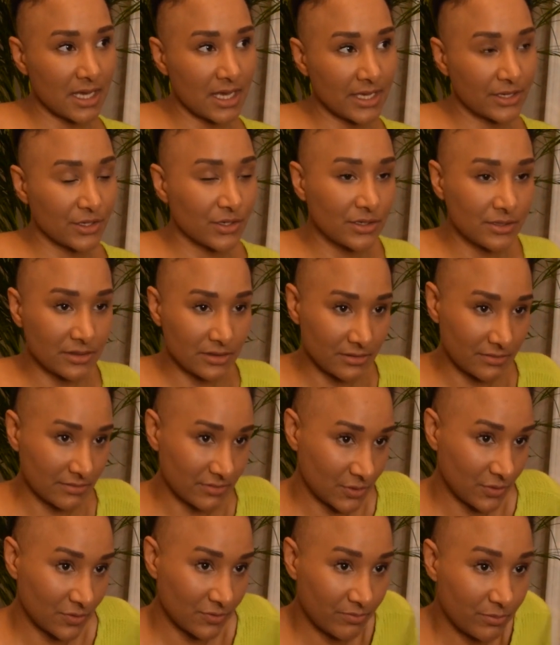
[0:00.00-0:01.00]
I couldn't
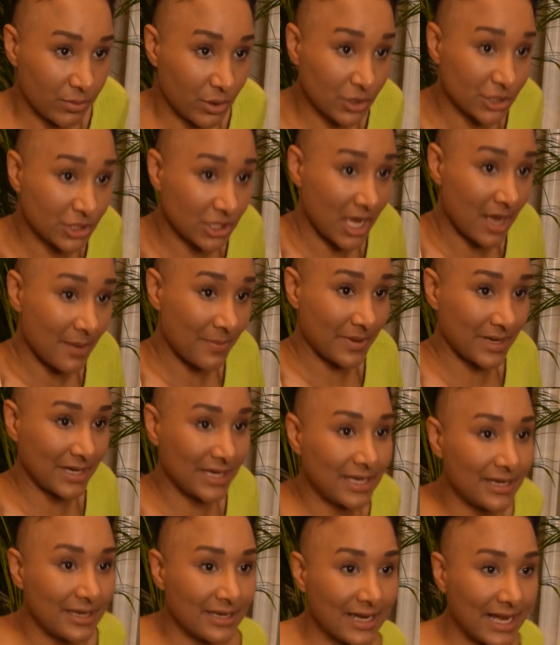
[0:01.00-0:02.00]
sort of push up and
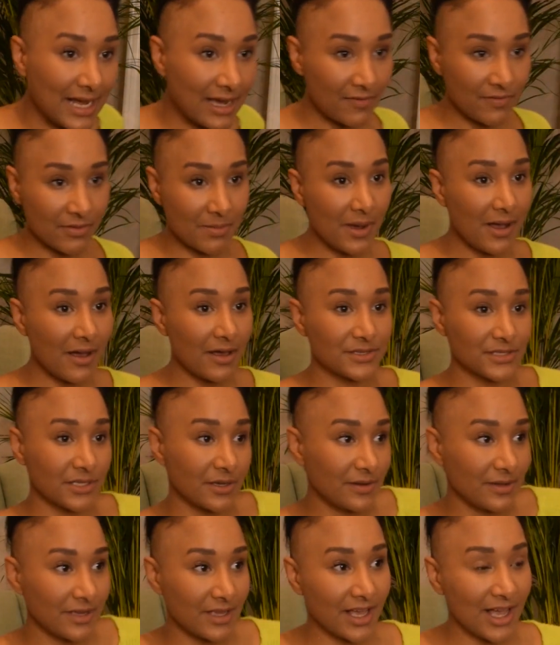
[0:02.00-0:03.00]
in and out of the bar. So
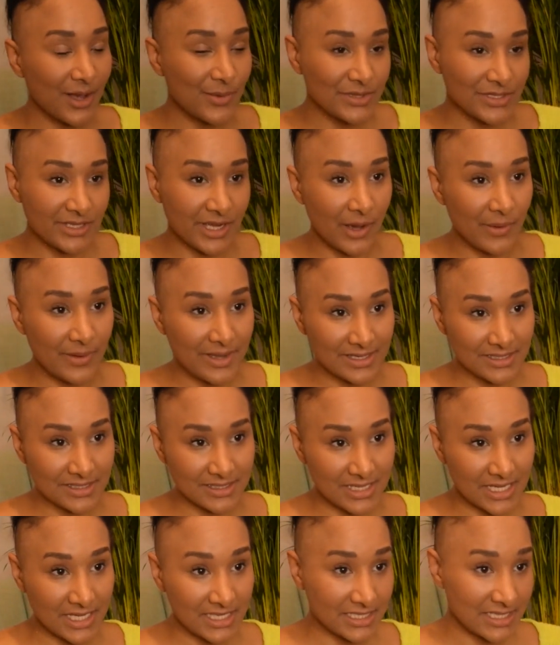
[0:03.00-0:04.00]
I would go in,
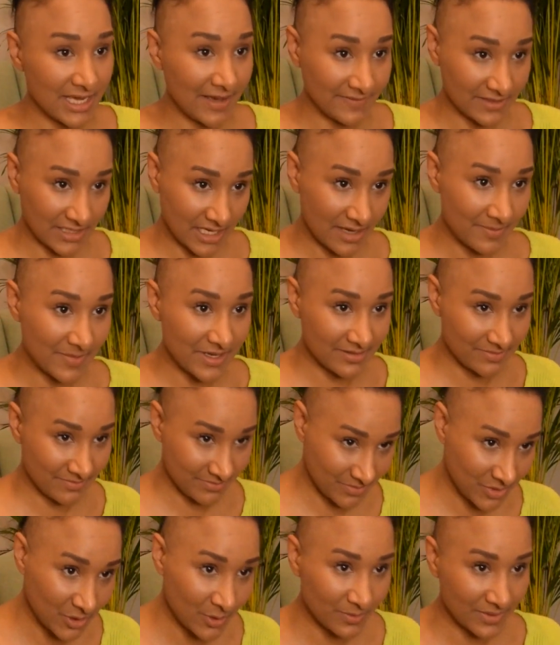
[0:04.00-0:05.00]
he'd have to come and
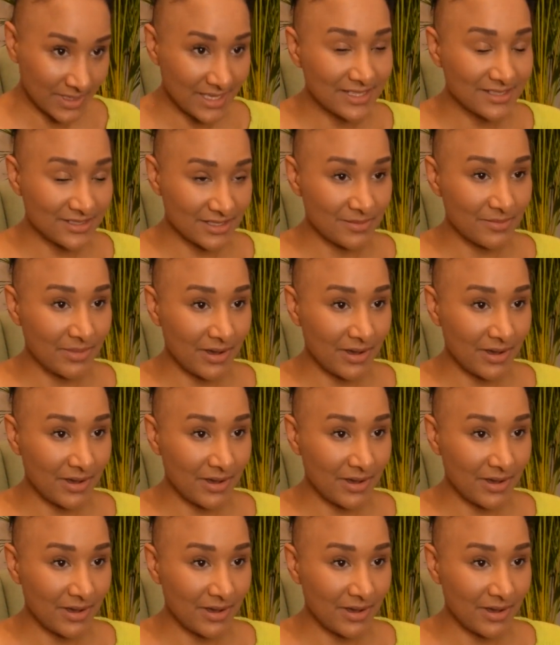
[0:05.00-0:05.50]
put me into the